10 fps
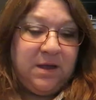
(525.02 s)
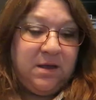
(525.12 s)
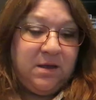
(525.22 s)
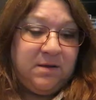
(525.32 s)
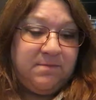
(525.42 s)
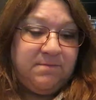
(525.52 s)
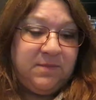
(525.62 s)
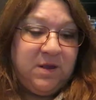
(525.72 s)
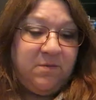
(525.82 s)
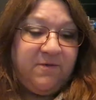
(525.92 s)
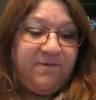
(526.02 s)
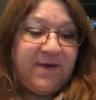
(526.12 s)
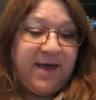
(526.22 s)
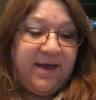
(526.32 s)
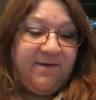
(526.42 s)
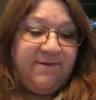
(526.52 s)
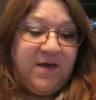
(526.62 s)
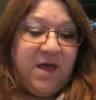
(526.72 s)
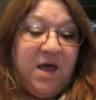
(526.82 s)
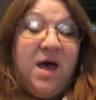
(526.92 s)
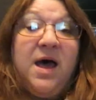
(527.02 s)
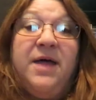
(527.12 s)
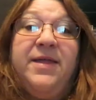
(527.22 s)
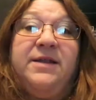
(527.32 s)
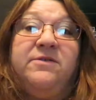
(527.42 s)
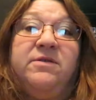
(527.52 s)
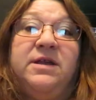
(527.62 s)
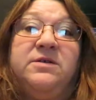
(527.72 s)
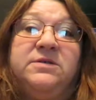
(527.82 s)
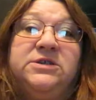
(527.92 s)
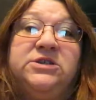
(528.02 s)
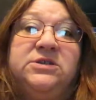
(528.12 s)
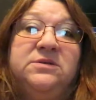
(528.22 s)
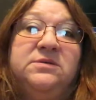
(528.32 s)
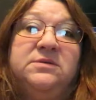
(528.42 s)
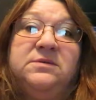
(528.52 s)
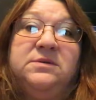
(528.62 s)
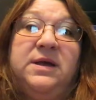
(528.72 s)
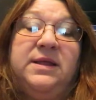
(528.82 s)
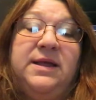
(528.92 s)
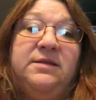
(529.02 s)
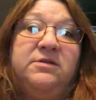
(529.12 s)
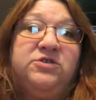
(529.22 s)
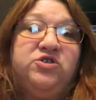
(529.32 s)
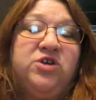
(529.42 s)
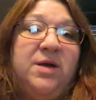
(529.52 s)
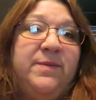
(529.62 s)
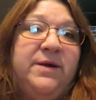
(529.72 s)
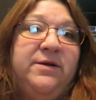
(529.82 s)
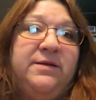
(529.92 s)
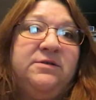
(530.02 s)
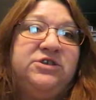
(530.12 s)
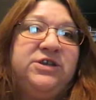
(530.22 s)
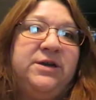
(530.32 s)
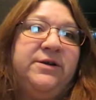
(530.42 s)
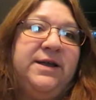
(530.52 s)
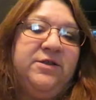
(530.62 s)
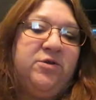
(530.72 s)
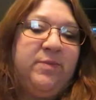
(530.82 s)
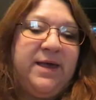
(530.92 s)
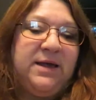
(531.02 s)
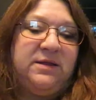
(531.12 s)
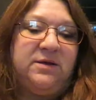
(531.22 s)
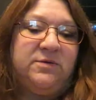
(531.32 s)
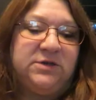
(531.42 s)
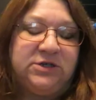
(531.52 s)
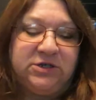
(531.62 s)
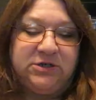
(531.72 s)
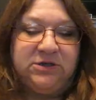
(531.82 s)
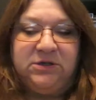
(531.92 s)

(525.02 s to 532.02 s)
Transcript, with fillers: Um, number five, I like their licorice. I like their strawberry, their cherry, and their black licorice.